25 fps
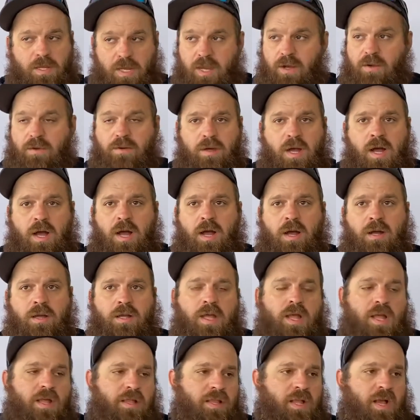Yeah. Uh,
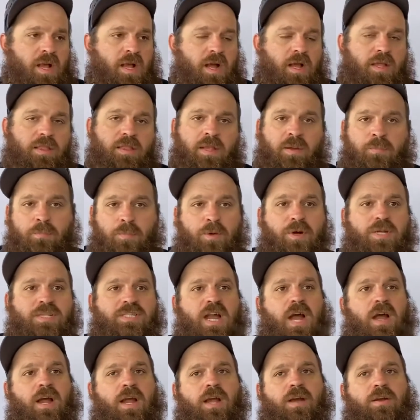the the boys
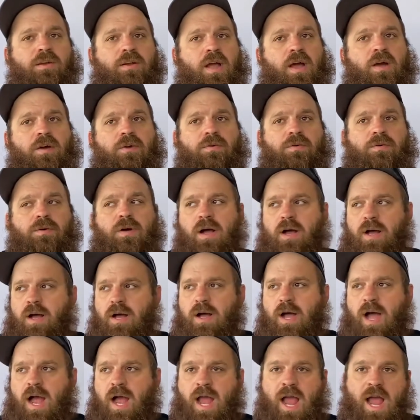out here know
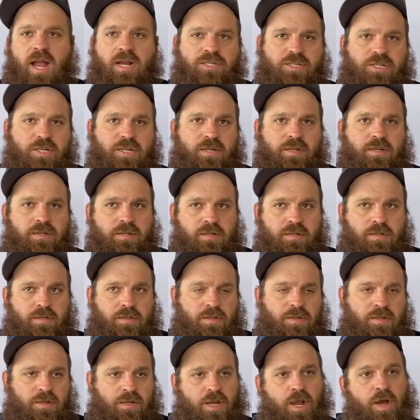uh, I actually
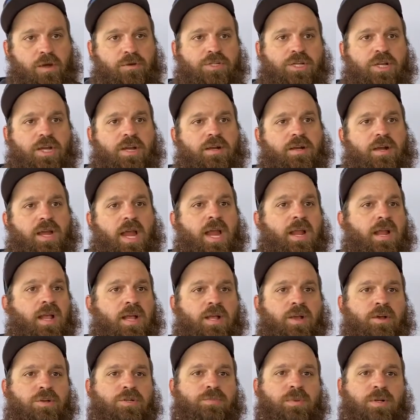coach here and I
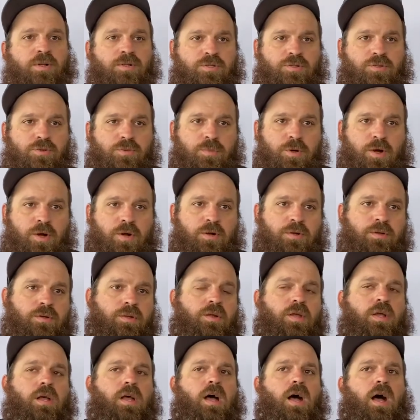coach middle school ball.
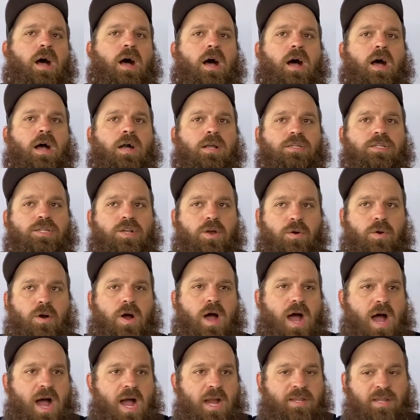Uh, so
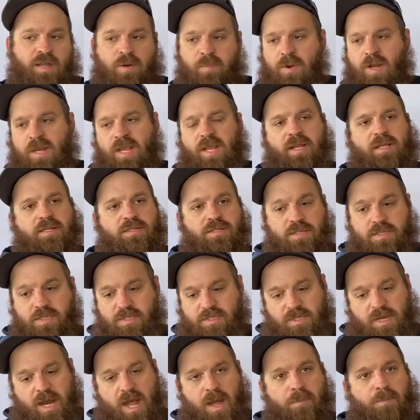I tell my kids,
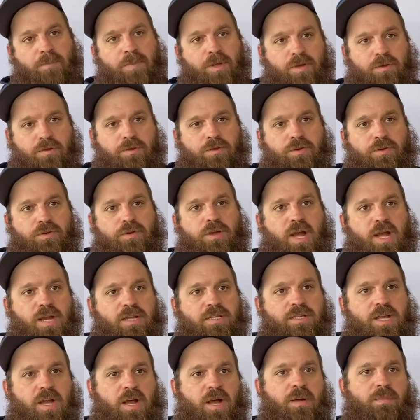listen, I'm building you
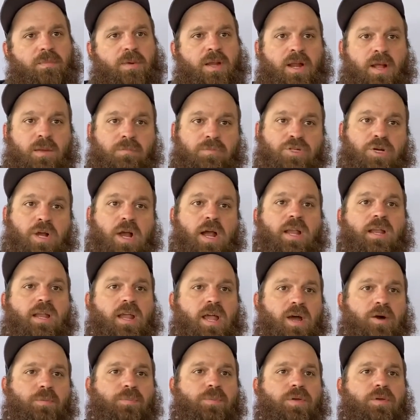guys up and I'm trying to
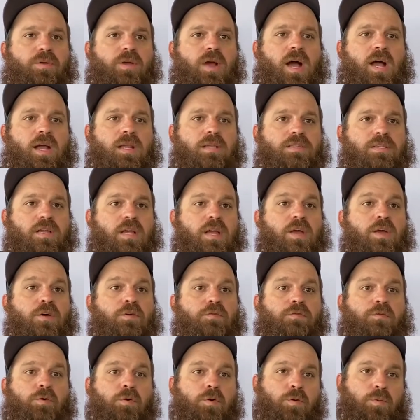help you guys
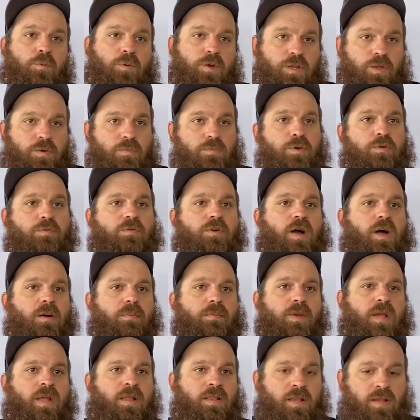for when you move up.
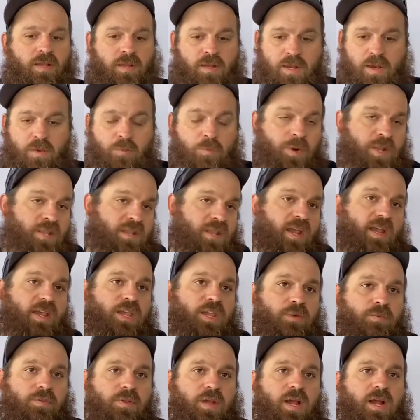And then we take
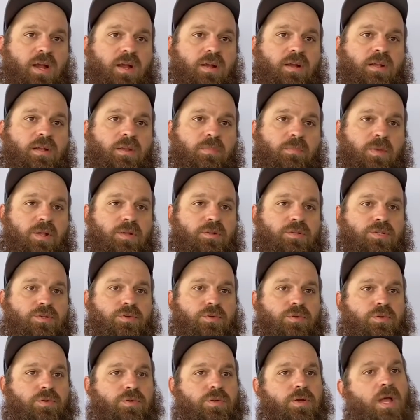you there in the middle
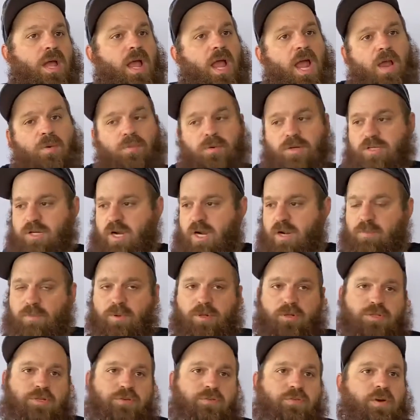school and we try to
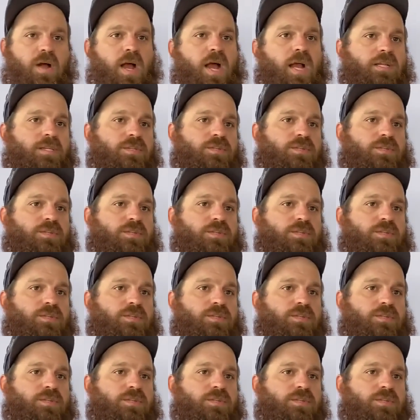build you for high